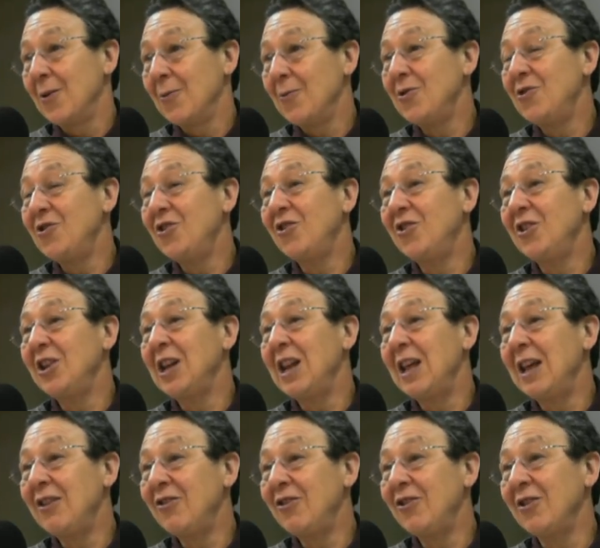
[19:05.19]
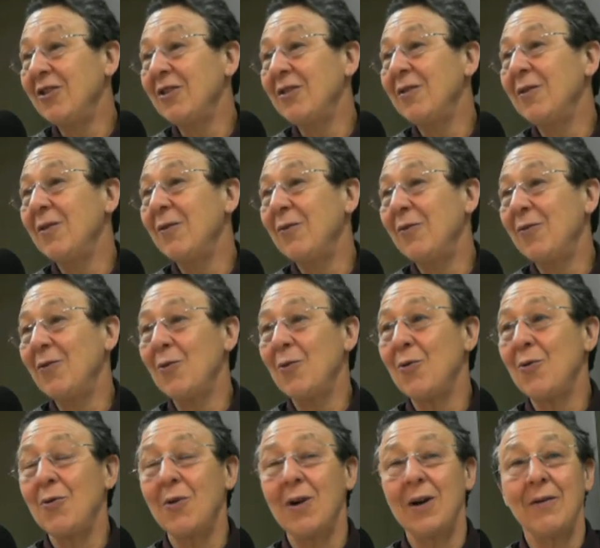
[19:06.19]
which is the Latin
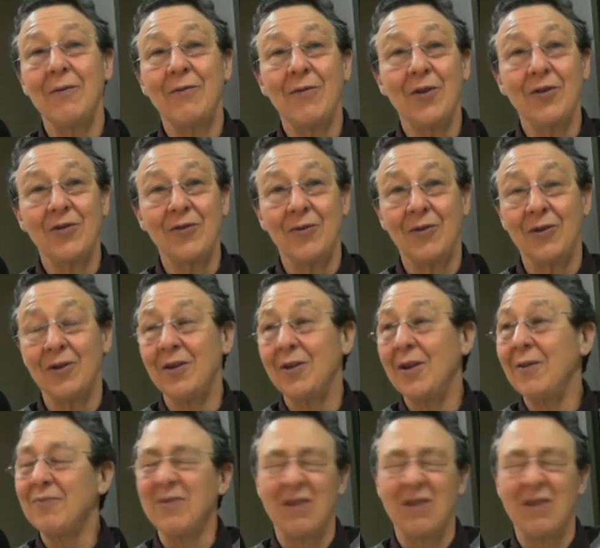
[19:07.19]
for phosphorus.